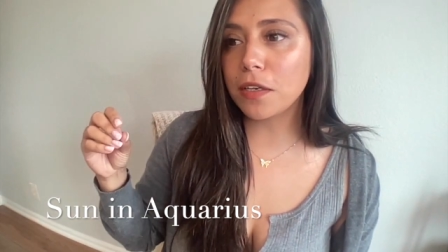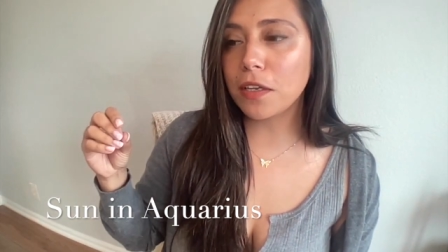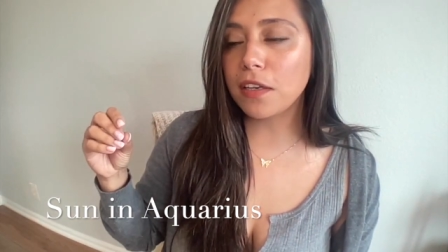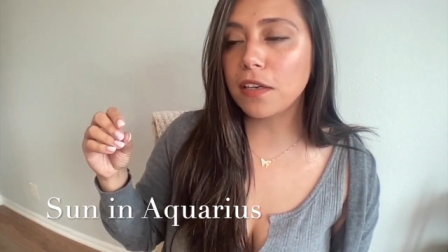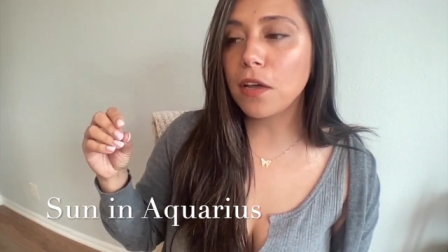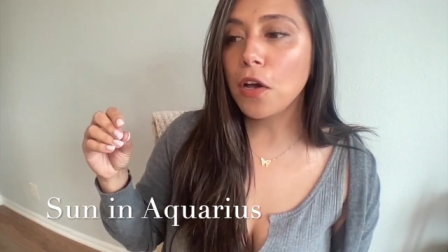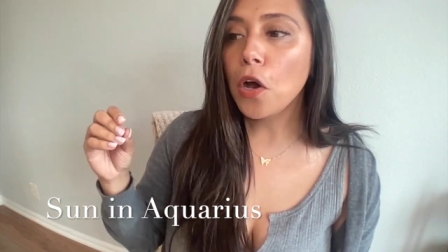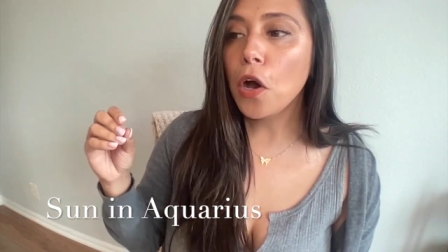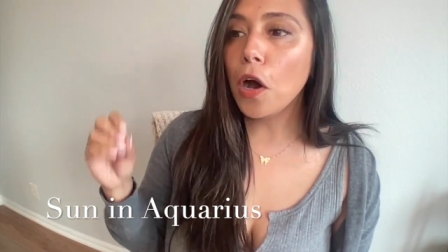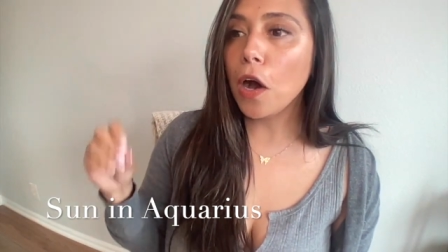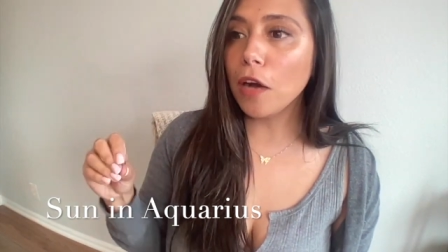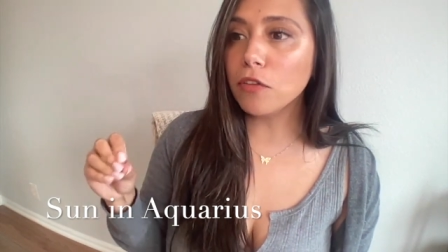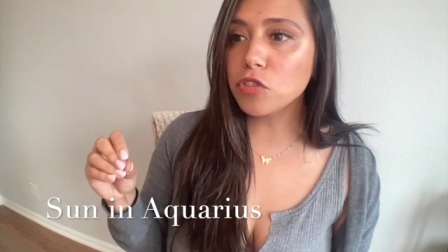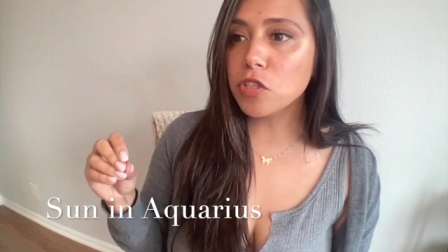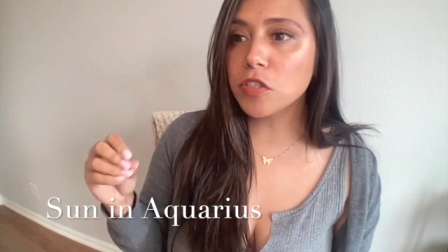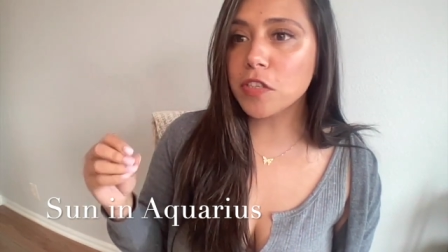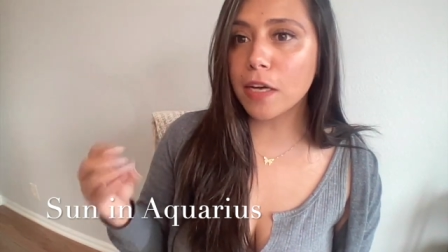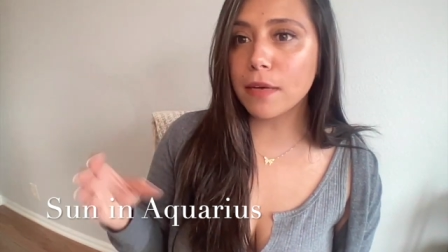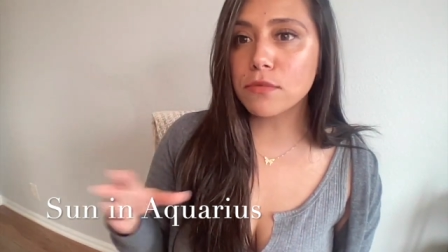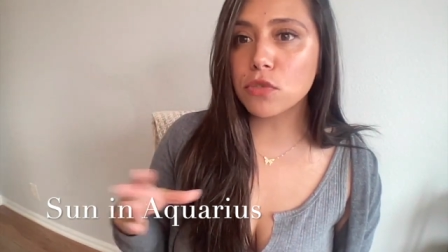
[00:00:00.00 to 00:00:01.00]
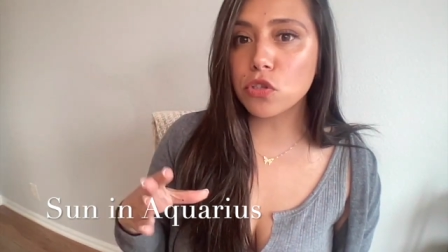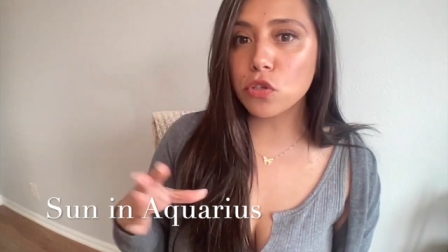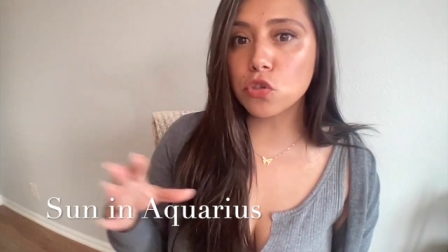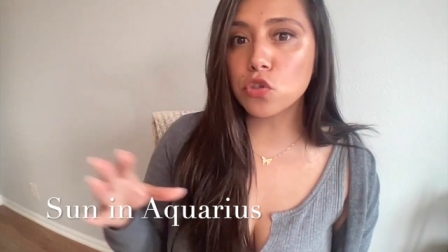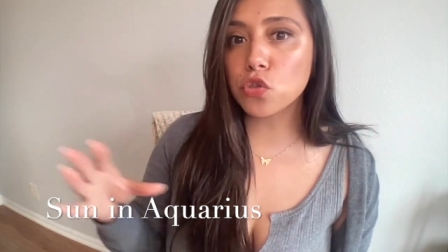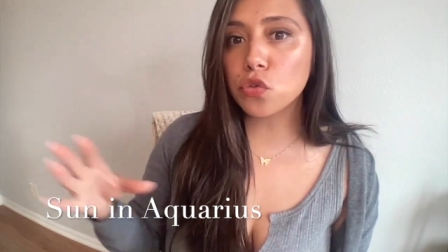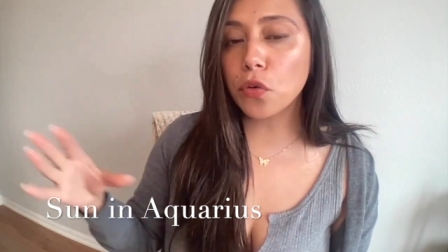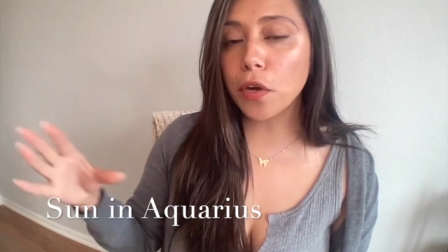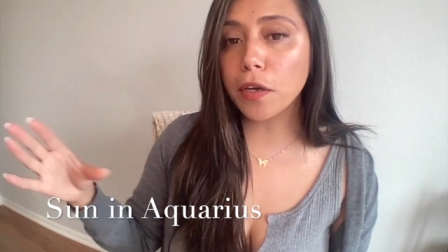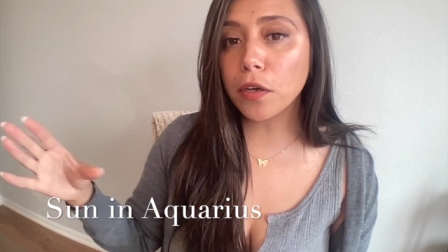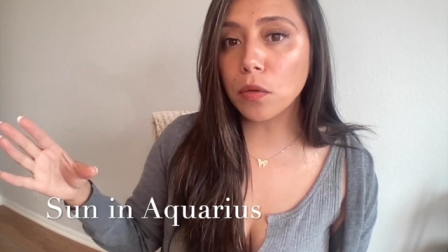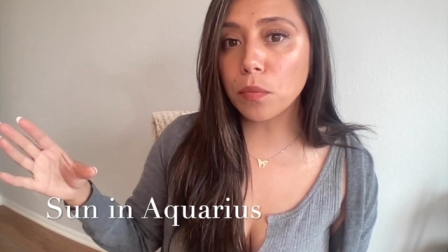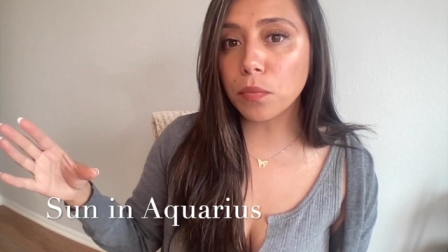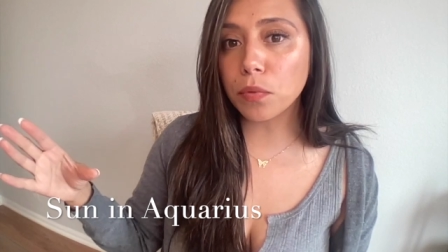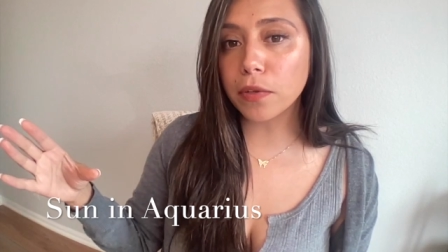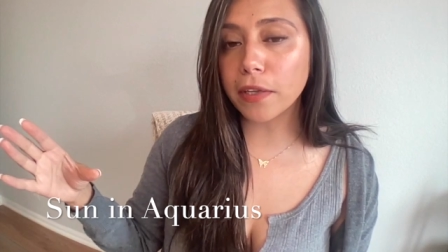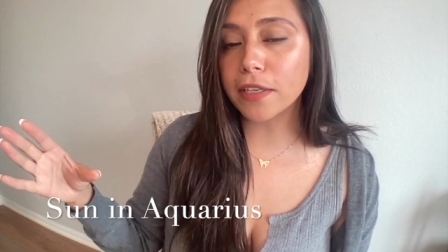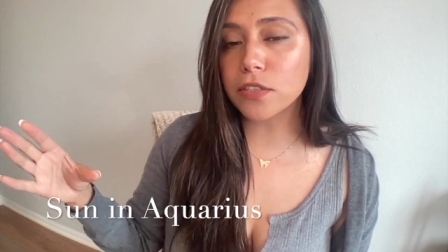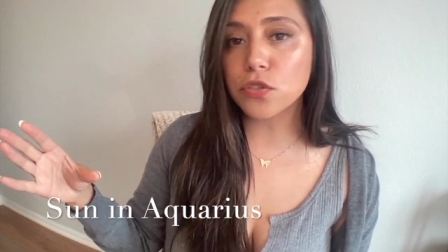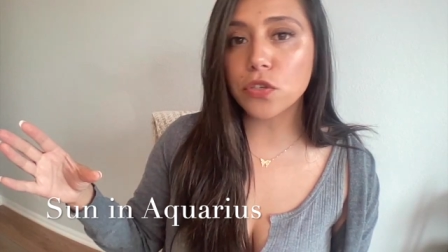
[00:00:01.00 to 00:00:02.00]
And oftentimes, they're
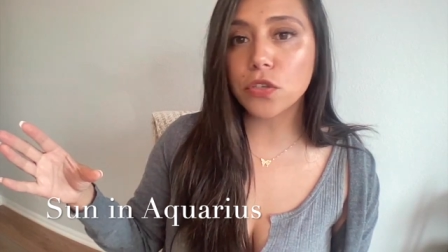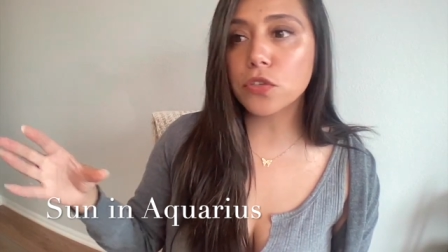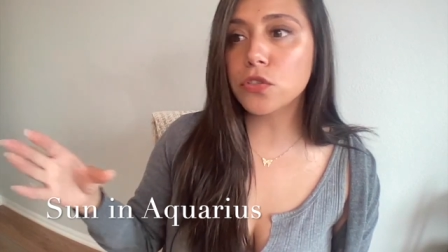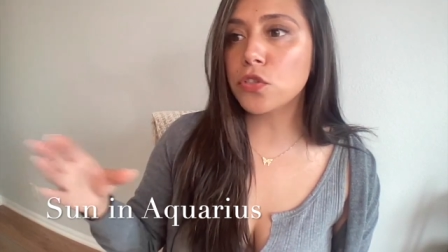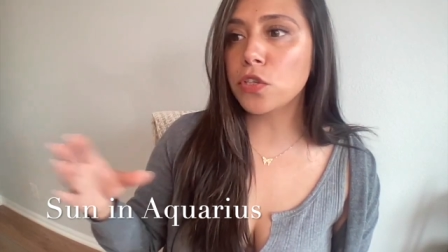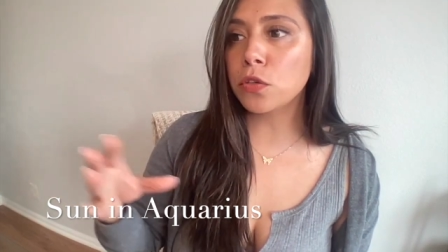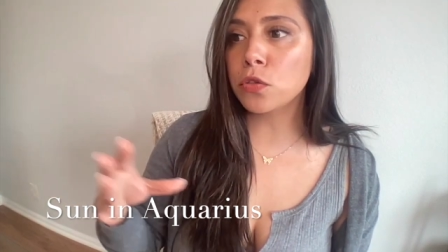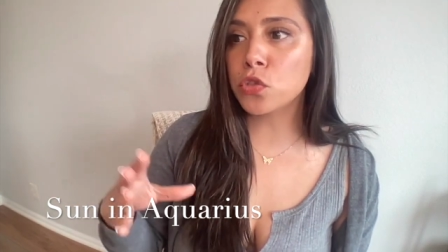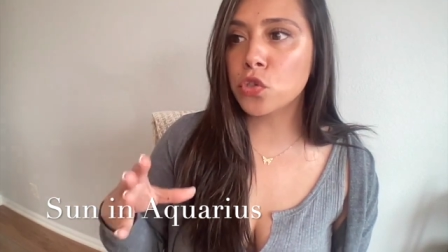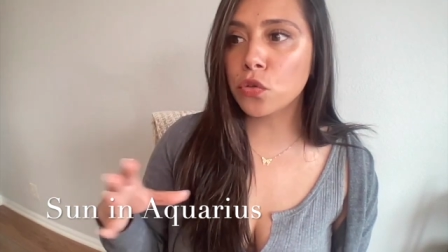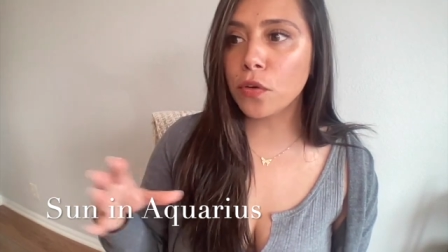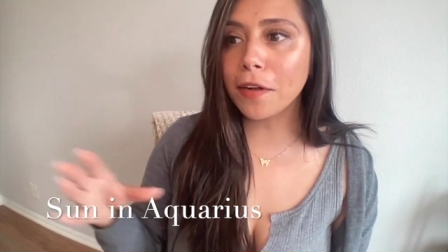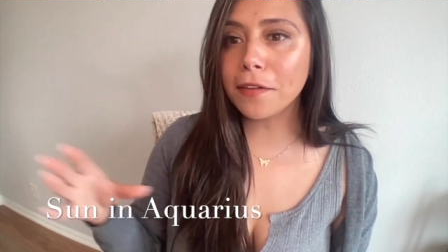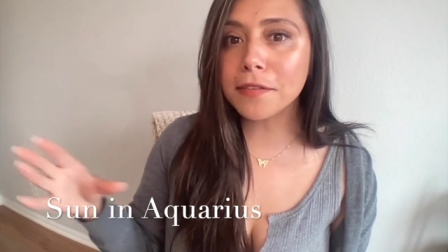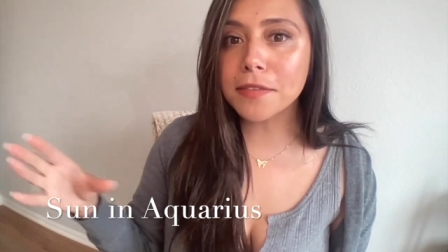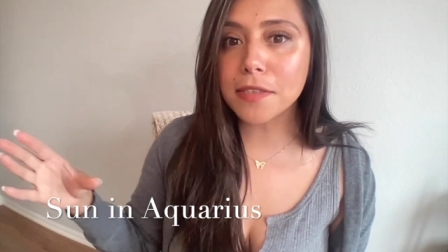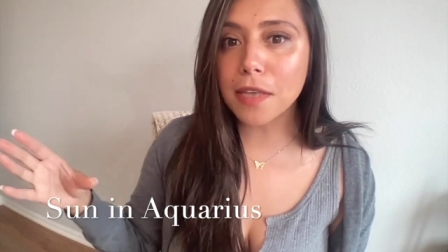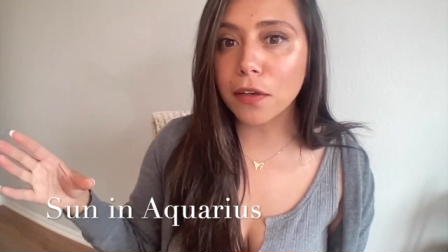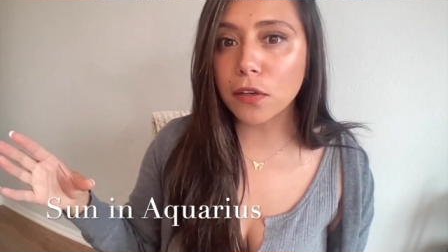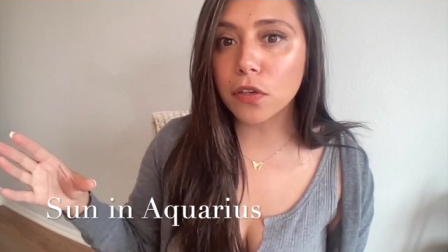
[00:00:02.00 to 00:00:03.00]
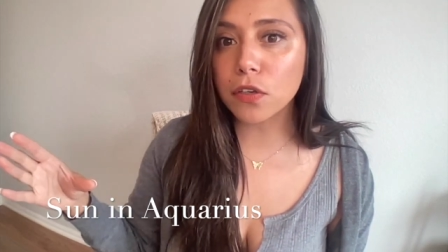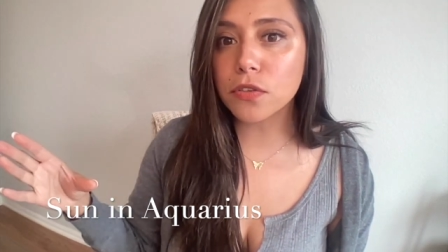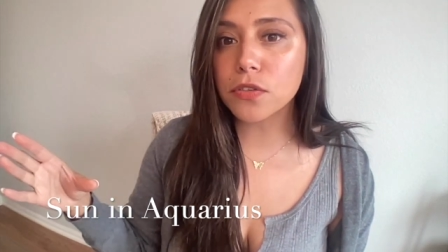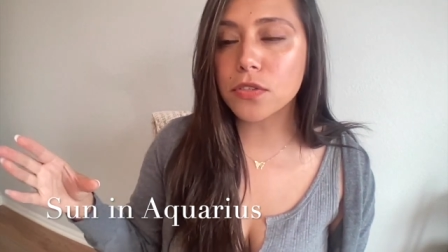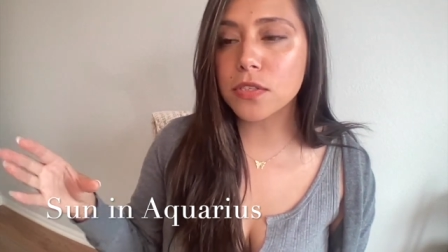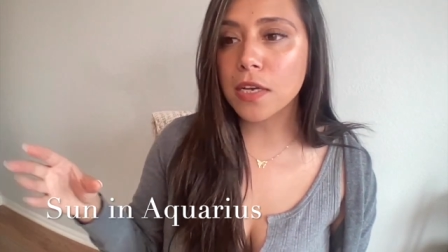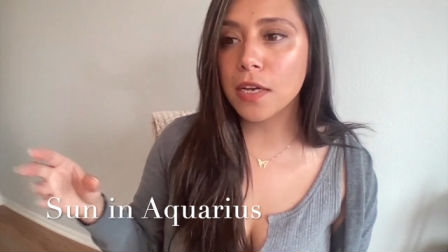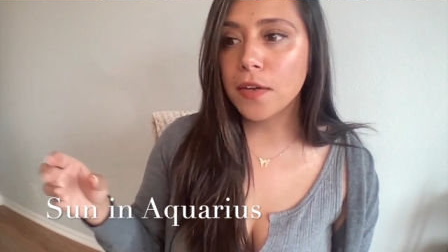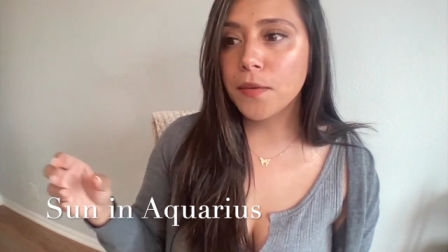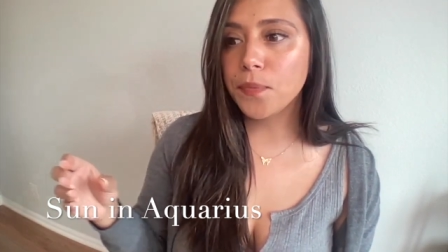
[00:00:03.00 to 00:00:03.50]
trailblazers, they're trendsetters,